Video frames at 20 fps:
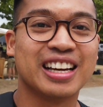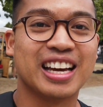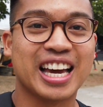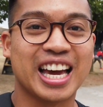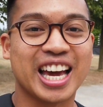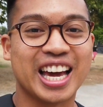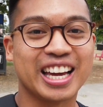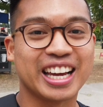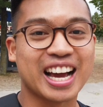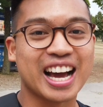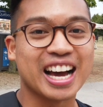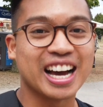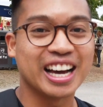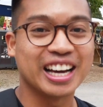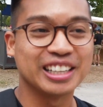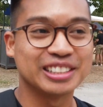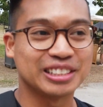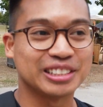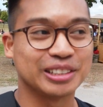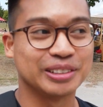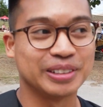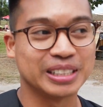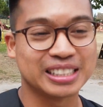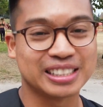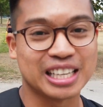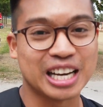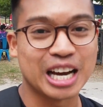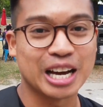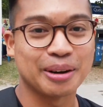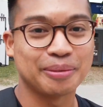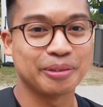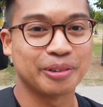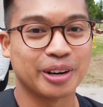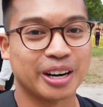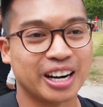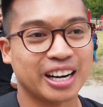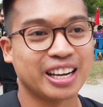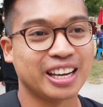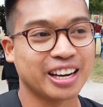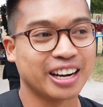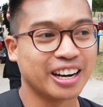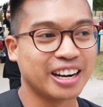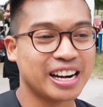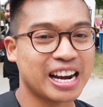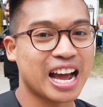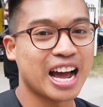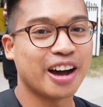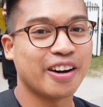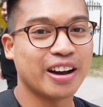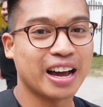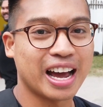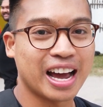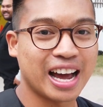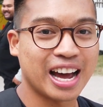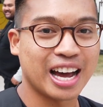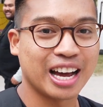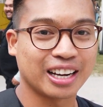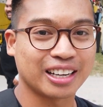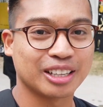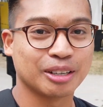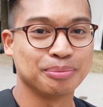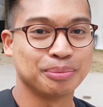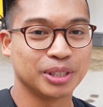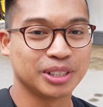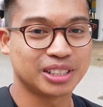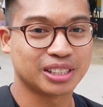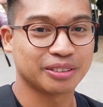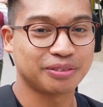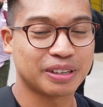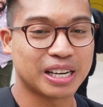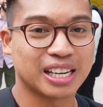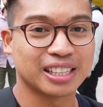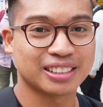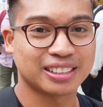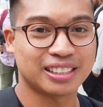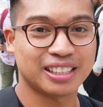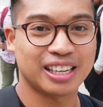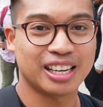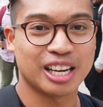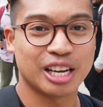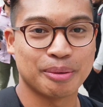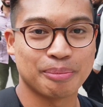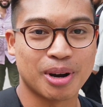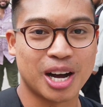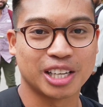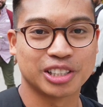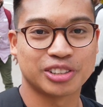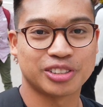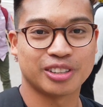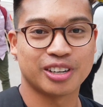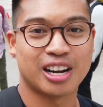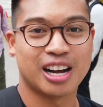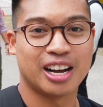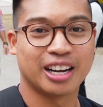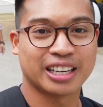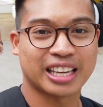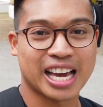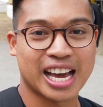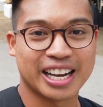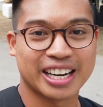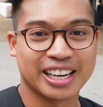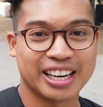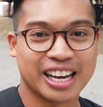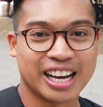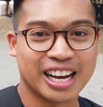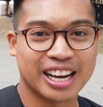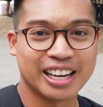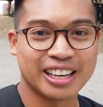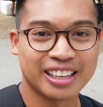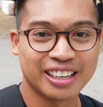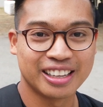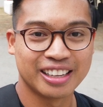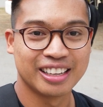Hey guys, so what's up? We're here now at Kombucha Fest in Montreal, Canada.